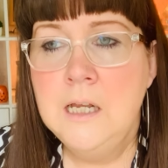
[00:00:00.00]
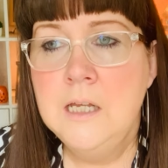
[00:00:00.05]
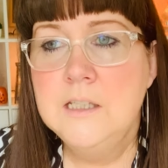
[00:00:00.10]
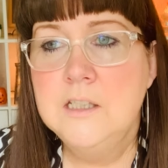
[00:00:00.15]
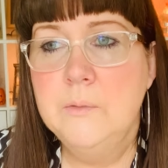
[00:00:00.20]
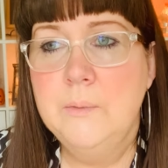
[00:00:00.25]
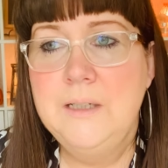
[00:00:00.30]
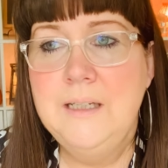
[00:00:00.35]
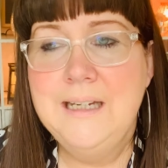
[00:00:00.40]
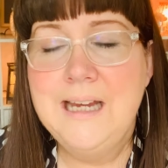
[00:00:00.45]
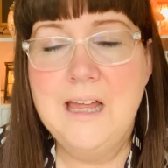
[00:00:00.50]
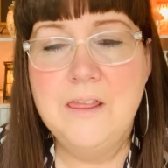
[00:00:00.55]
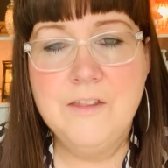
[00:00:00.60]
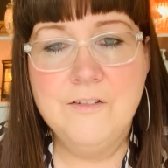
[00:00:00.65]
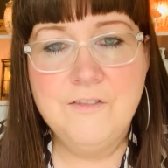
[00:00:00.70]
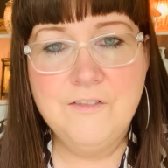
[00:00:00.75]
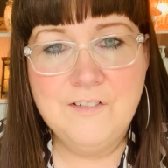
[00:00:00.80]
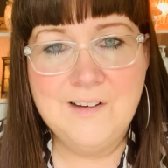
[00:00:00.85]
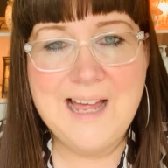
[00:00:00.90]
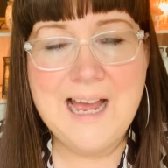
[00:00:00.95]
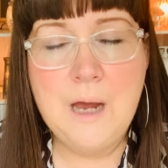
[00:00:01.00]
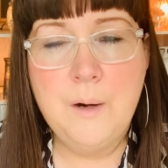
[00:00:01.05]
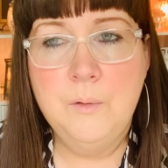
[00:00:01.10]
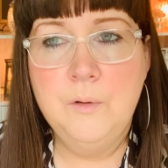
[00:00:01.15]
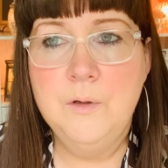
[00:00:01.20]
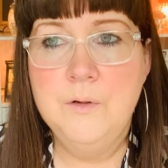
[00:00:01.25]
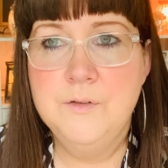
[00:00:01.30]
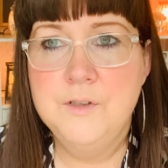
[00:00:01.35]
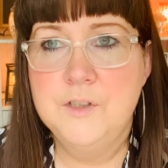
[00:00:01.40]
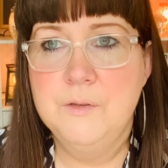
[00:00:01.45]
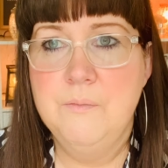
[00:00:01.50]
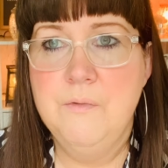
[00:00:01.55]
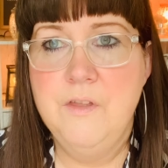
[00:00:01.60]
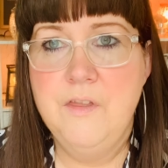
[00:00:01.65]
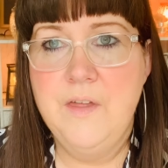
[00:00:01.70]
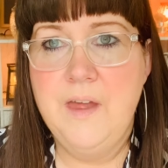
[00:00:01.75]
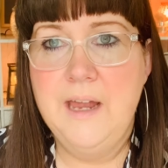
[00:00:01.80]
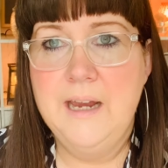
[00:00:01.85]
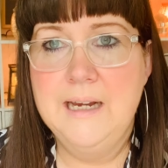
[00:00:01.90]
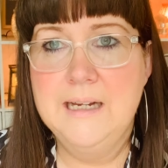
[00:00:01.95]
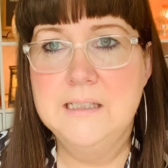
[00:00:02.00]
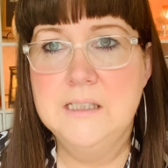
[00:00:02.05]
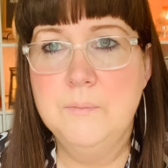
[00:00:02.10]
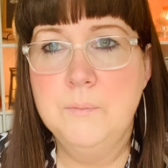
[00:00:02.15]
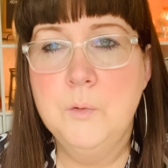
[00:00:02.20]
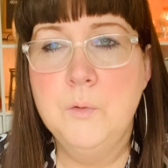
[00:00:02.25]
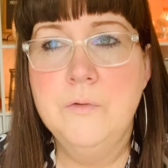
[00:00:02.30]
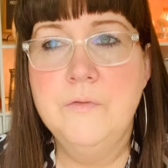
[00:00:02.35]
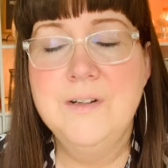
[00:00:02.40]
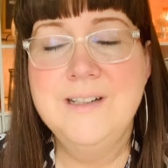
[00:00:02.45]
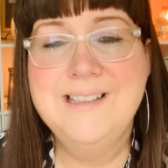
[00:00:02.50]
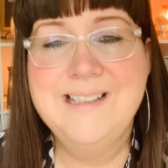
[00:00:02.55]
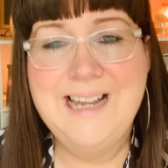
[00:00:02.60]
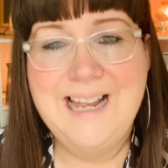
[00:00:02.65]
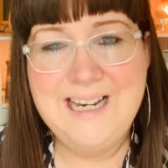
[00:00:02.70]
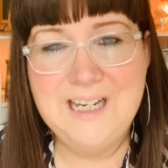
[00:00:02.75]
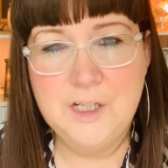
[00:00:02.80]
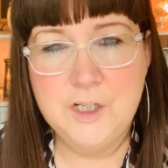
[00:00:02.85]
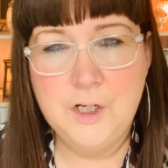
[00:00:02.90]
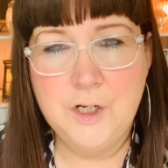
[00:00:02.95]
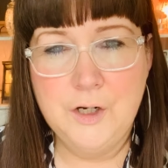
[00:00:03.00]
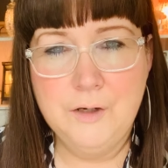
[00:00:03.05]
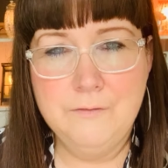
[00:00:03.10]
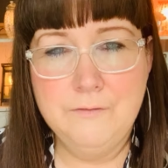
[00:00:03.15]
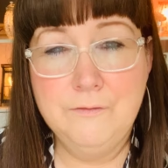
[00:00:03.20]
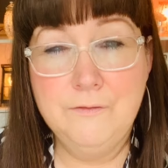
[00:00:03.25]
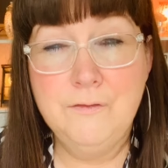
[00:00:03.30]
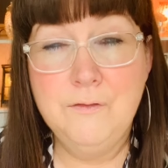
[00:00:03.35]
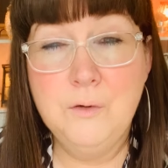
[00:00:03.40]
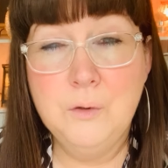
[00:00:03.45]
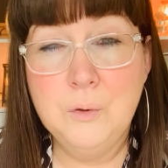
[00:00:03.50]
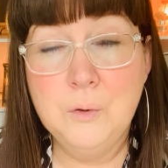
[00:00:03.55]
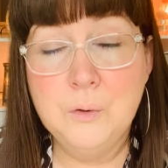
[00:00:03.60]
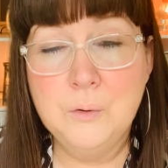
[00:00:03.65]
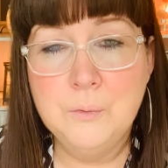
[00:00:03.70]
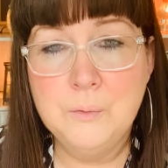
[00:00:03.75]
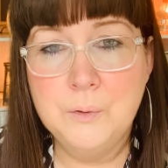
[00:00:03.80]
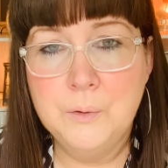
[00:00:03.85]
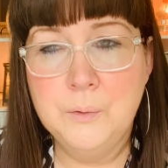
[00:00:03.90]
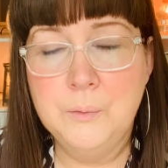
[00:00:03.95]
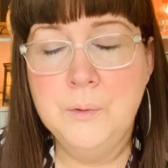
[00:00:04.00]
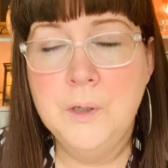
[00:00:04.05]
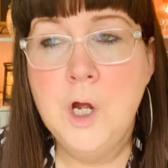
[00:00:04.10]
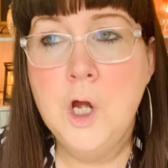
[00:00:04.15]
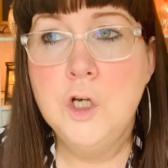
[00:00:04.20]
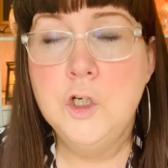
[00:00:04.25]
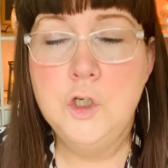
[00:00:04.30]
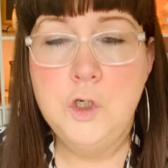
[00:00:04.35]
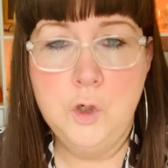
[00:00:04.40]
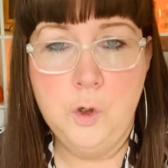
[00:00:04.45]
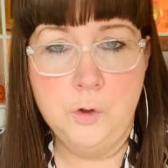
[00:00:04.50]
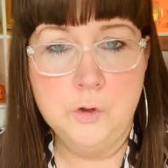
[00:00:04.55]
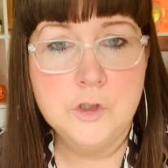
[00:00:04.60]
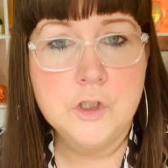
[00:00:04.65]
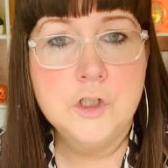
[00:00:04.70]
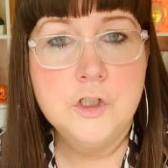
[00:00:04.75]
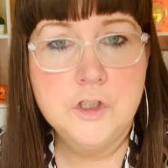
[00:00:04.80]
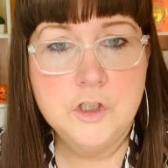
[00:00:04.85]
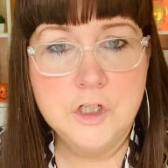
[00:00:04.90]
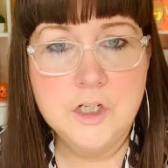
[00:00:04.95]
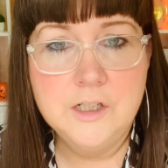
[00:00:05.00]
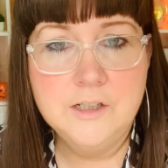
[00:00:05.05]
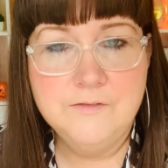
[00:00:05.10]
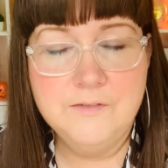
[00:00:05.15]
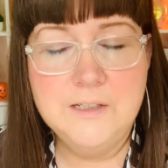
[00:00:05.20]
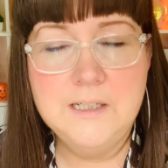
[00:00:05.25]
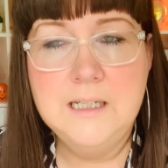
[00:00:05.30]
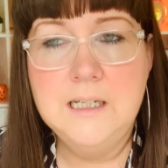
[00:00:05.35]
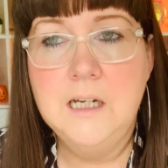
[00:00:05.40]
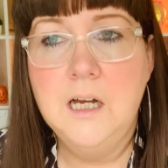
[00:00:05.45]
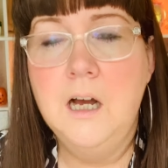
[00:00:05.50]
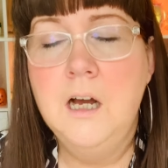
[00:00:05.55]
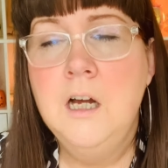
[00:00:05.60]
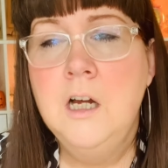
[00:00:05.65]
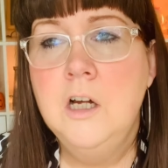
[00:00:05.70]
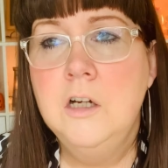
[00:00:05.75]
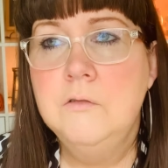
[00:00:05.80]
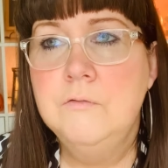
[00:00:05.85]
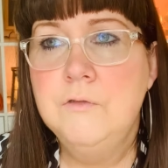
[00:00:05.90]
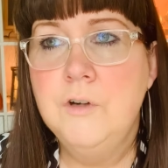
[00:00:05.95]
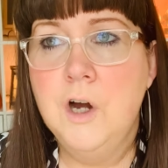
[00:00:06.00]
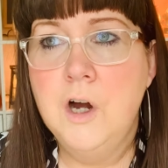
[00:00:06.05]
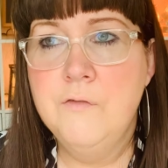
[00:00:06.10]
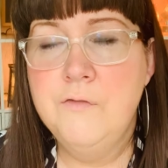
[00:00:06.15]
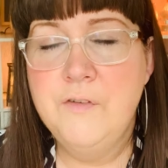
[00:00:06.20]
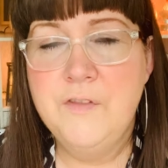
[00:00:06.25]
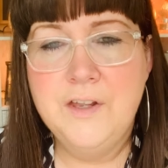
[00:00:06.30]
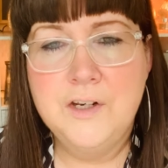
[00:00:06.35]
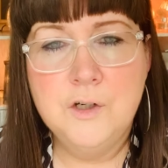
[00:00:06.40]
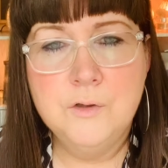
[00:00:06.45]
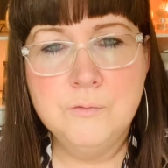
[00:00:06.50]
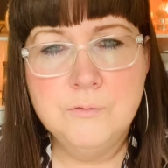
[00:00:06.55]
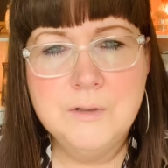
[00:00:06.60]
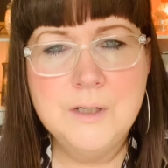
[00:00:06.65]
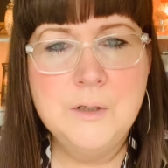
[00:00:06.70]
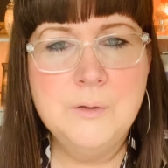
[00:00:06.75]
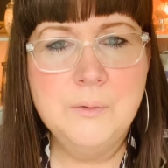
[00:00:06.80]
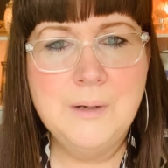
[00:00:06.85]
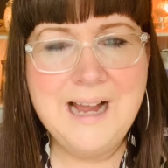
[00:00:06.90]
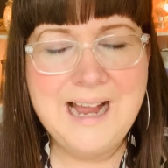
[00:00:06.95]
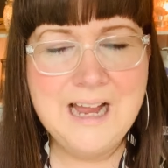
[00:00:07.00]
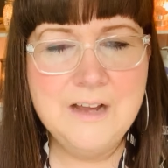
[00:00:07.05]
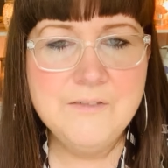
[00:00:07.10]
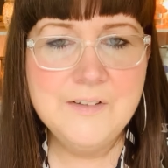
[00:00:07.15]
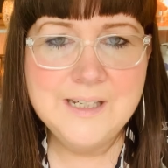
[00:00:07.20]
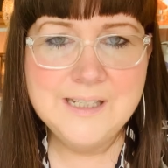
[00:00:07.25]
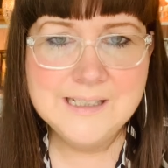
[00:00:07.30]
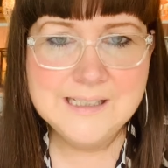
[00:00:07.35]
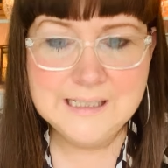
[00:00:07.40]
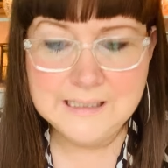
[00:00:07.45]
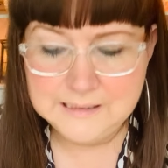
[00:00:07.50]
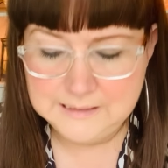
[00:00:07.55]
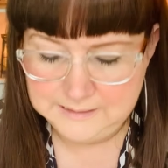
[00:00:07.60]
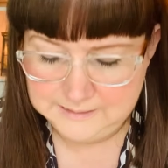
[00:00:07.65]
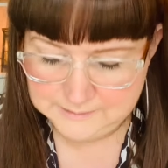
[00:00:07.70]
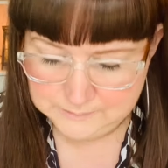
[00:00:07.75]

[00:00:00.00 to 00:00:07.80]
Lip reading: So when you get the flower of something, it's a more of a delicate floral nod to the vanilla rather than a real heavy, sickly